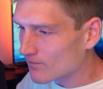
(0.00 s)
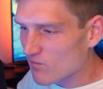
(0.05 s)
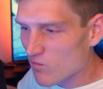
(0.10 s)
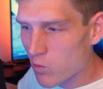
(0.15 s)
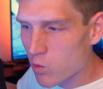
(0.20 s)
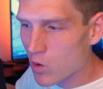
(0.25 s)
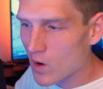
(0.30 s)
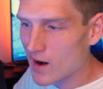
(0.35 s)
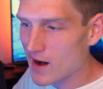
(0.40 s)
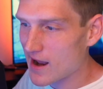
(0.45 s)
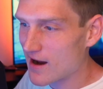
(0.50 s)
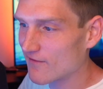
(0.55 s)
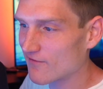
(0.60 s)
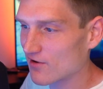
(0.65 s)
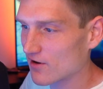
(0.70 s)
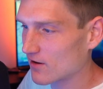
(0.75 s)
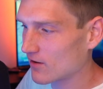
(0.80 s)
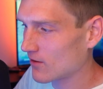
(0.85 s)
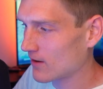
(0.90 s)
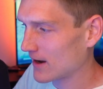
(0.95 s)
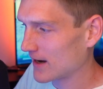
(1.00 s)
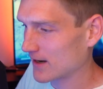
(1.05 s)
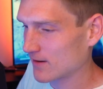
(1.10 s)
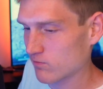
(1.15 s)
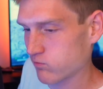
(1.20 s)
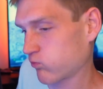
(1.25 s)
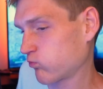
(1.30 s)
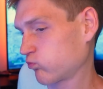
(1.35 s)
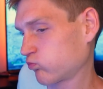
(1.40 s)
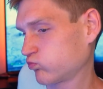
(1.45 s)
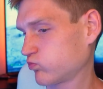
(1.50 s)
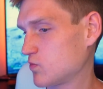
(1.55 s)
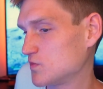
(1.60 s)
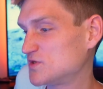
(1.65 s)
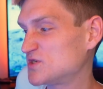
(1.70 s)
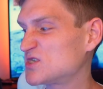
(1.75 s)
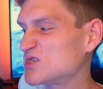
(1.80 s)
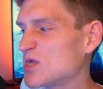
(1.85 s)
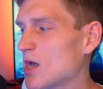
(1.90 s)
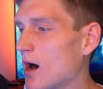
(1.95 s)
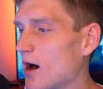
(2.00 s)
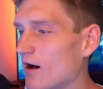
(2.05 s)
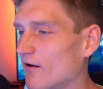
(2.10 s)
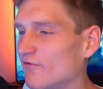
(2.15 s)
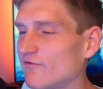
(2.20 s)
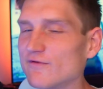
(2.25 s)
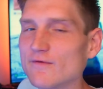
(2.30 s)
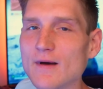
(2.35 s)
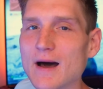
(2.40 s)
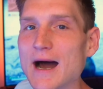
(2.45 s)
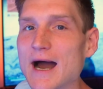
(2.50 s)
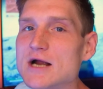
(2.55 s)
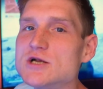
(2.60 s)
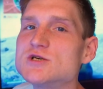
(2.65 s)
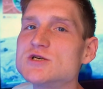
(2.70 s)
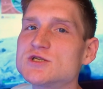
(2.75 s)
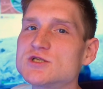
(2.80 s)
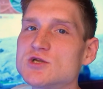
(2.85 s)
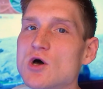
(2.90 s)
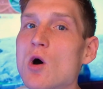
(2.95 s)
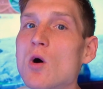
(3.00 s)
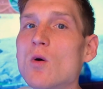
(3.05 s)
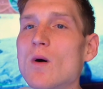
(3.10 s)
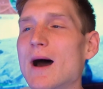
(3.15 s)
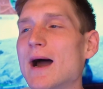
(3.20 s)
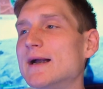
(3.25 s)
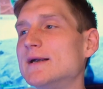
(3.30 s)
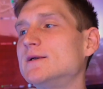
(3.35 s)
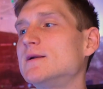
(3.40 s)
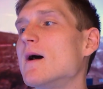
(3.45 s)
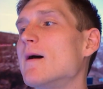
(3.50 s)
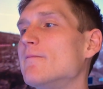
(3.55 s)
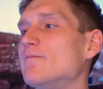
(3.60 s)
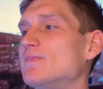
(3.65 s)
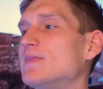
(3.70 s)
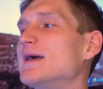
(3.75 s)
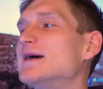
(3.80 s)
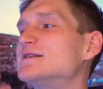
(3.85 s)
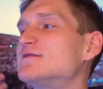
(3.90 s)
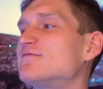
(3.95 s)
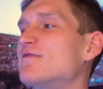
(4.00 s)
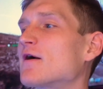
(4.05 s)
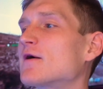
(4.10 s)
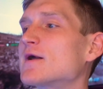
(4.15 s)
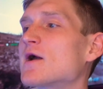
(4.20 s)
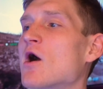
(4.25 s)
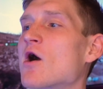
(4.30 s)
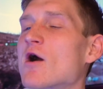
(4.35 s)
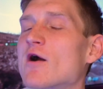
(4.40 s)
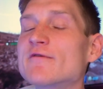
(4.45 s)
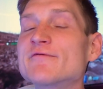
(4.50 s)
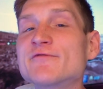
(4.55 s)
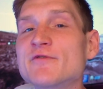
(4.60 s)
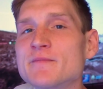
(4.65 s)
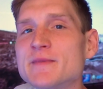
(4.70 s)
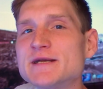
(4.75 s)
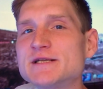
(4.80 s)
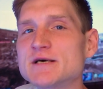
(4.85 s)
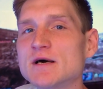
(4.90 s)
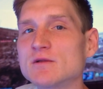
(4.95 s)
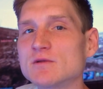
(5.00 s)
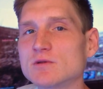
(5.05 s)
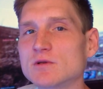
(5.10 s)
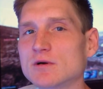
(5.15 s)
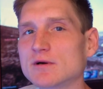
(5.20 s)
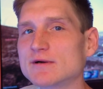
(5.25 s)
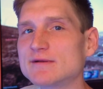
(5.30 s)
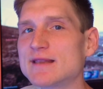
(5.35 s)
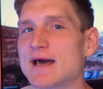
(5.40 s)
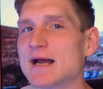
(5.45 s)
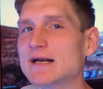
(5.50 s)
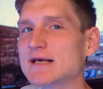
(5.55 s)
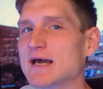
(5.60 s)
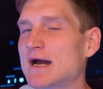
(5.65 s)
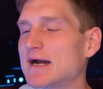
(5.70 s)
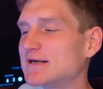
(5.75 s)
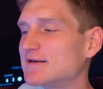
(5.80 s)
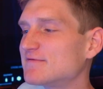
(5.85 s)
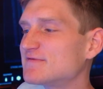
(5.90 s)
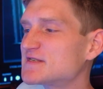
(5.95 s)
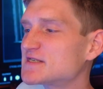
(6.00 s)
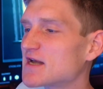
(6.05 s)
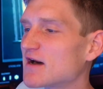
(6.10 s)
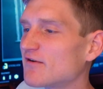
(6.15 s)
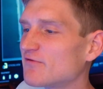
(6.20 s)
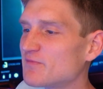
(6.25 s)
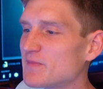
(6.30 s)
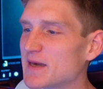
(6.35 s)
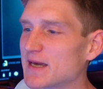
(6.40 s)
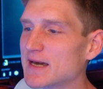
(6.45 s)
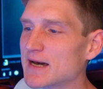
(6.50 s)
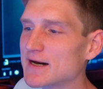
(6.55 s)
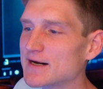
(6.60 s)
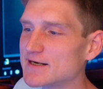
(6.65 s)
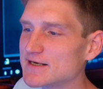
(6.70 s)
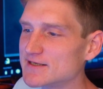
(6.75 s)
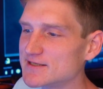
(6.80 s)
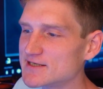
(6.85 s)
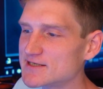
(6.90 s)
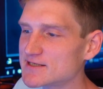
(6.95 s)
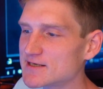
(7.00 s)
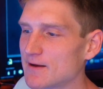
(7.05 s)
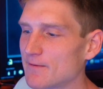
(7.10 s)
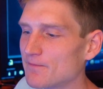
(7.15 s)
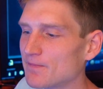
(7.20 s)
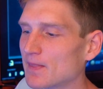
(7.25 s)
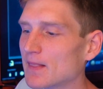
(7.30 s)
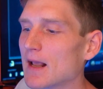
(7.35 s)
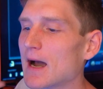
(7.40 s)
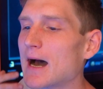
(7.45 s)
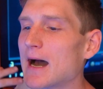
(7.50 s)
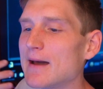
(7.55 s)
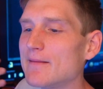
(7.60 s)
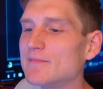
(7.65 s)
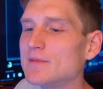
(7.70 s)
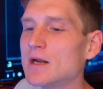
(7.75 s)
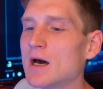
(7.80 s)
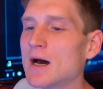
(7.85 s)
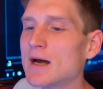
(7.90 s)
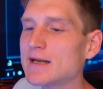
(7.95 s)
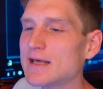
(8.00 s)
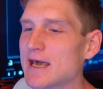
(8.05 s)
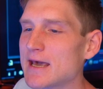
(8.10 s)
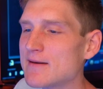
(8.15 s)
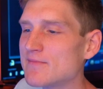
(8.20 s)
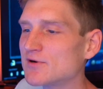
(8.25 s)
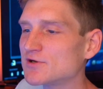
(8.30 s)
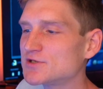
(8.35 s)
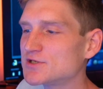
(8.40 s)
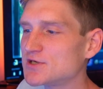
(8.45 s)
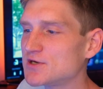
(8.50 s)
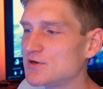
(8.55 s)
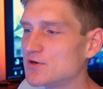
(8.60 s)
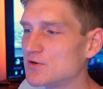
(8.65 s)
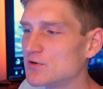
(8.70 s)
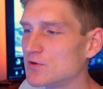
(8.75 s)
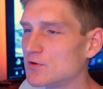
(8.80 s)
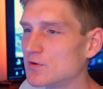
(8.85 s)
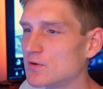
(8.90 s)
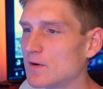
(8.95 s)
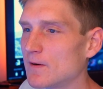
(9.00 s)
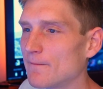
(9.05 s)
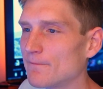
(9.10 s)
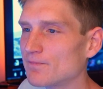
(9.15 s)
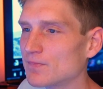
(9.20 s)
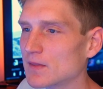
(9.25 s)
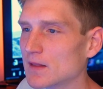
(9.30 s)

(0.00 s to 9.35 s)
whatever, like, stuff, I just don't, I, it's very hard for me to learn that kind of stuff because I'm not able to,